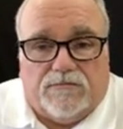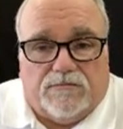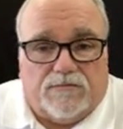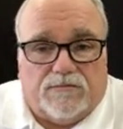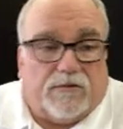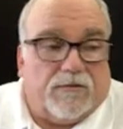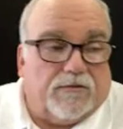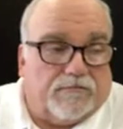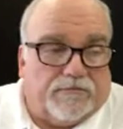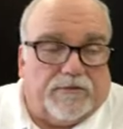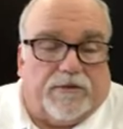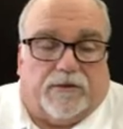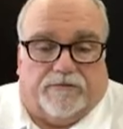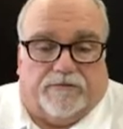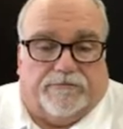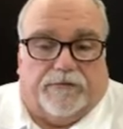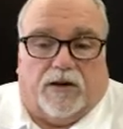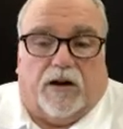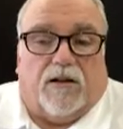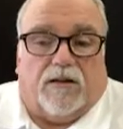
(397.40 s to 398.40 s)
or
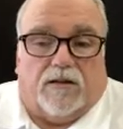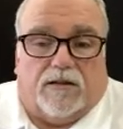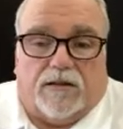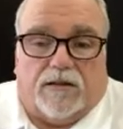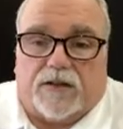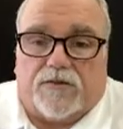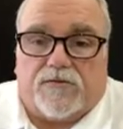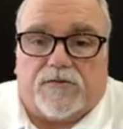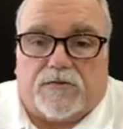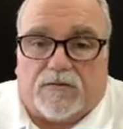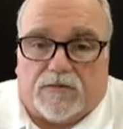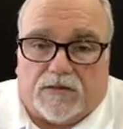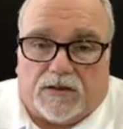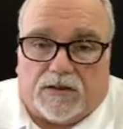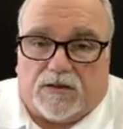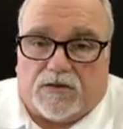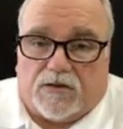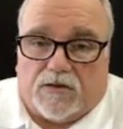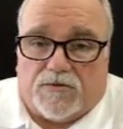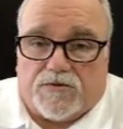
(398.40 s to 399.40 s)
all electrical
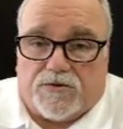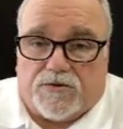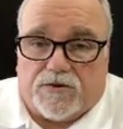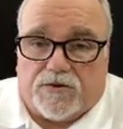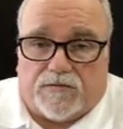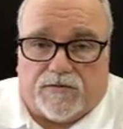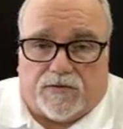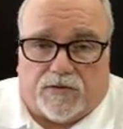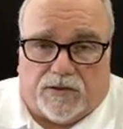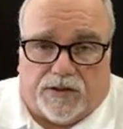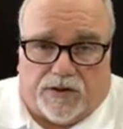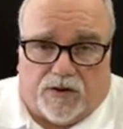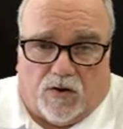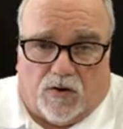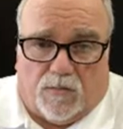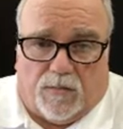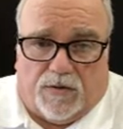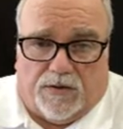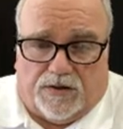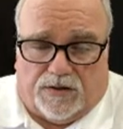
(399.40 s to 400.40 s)
enclosures fully
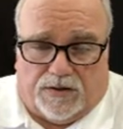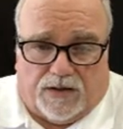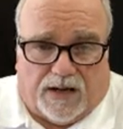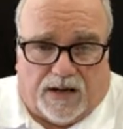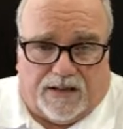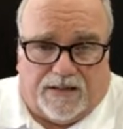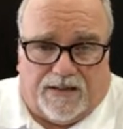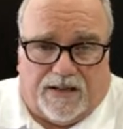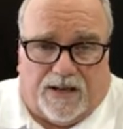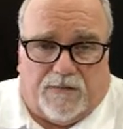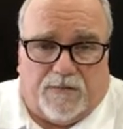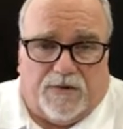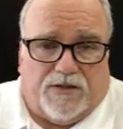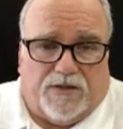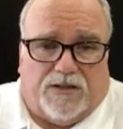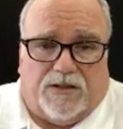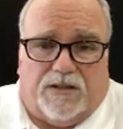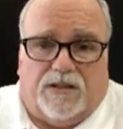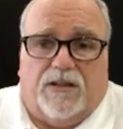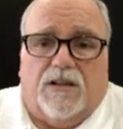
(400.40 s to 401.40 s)
opened and not
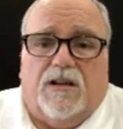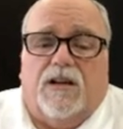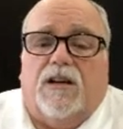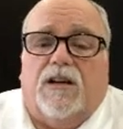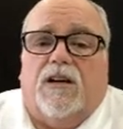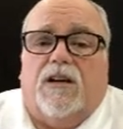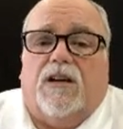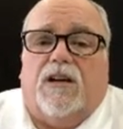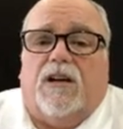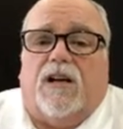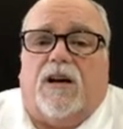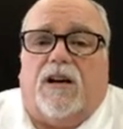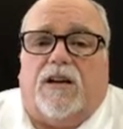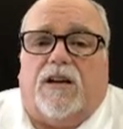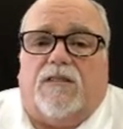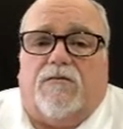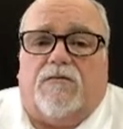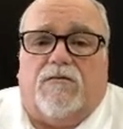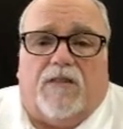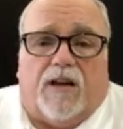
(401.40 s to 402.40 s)
damaged, and
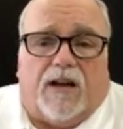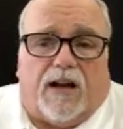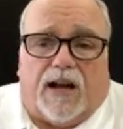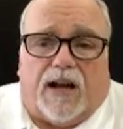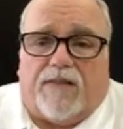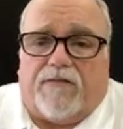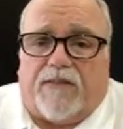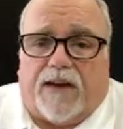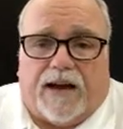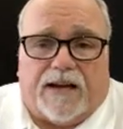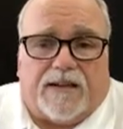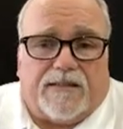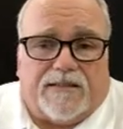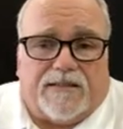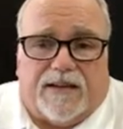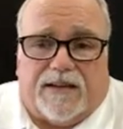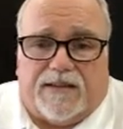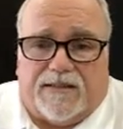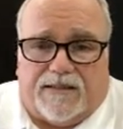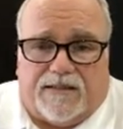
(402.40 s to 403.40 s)
and have
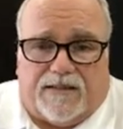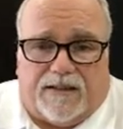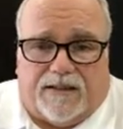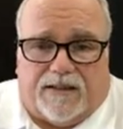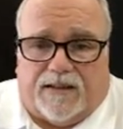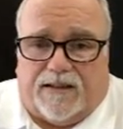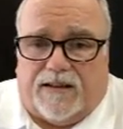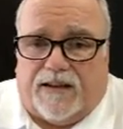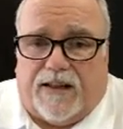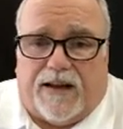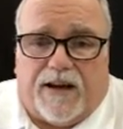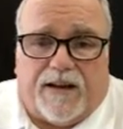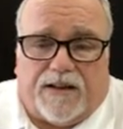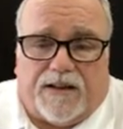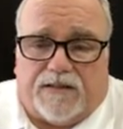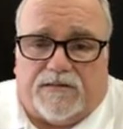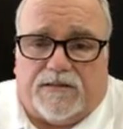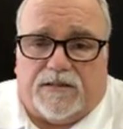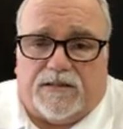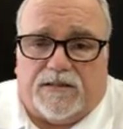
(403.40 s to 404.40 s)
access in and out
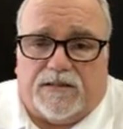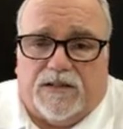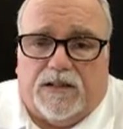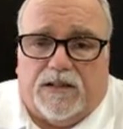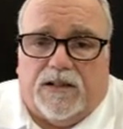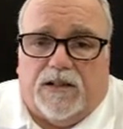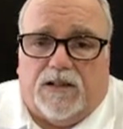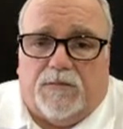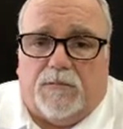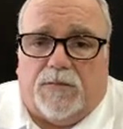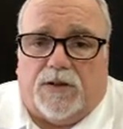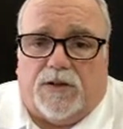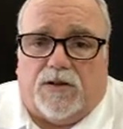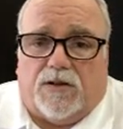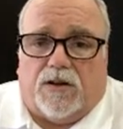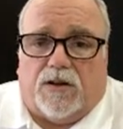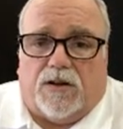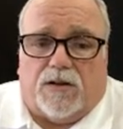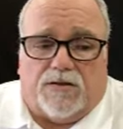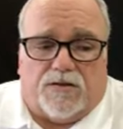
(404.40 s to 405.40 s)
of it
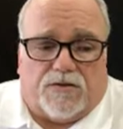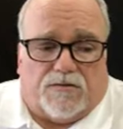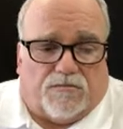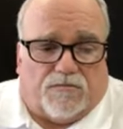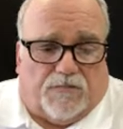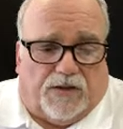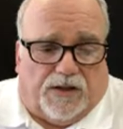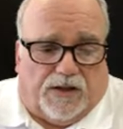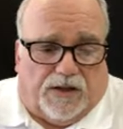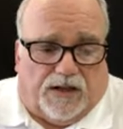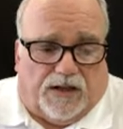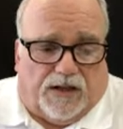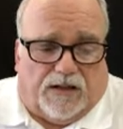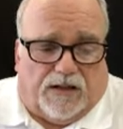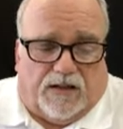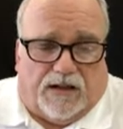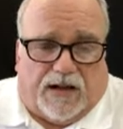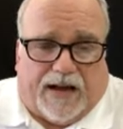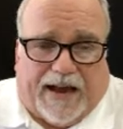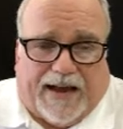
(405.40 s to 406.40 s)
because we
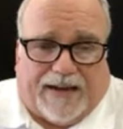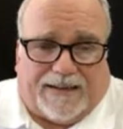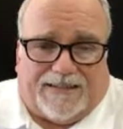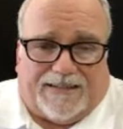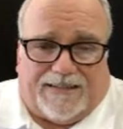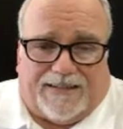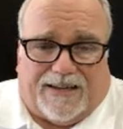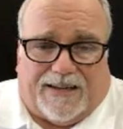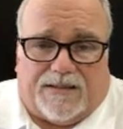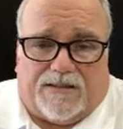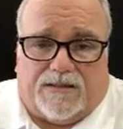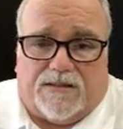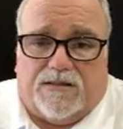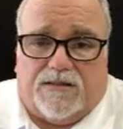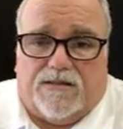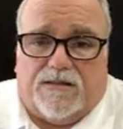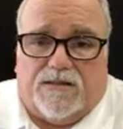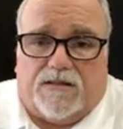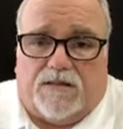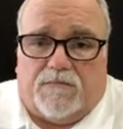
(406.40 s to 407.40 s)
need access
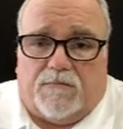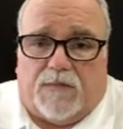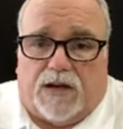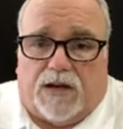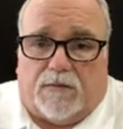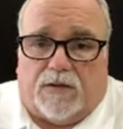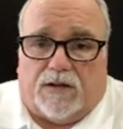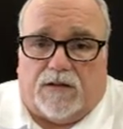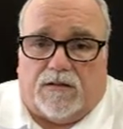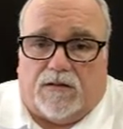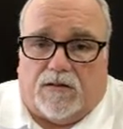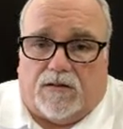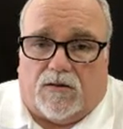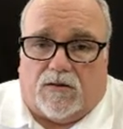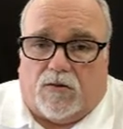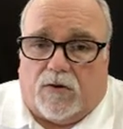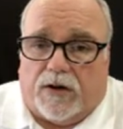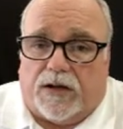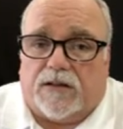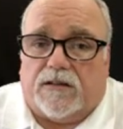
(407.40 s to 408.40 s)
to maybe
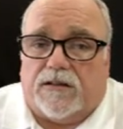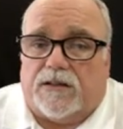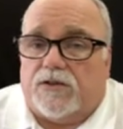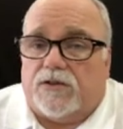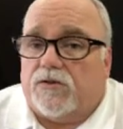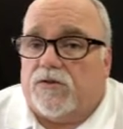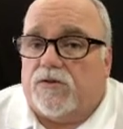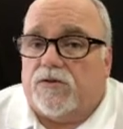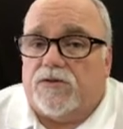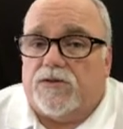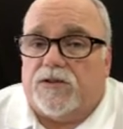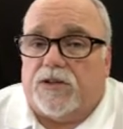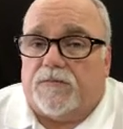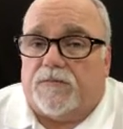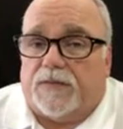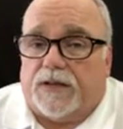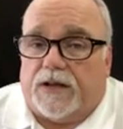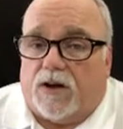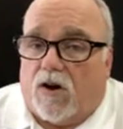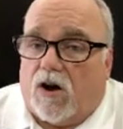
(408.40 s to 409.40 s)
quickly turn
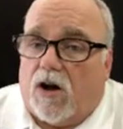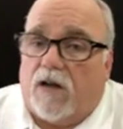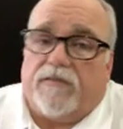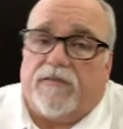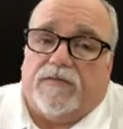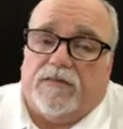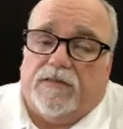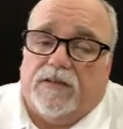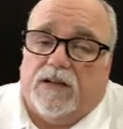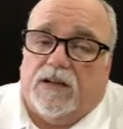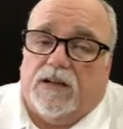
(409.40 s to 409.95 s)
something off.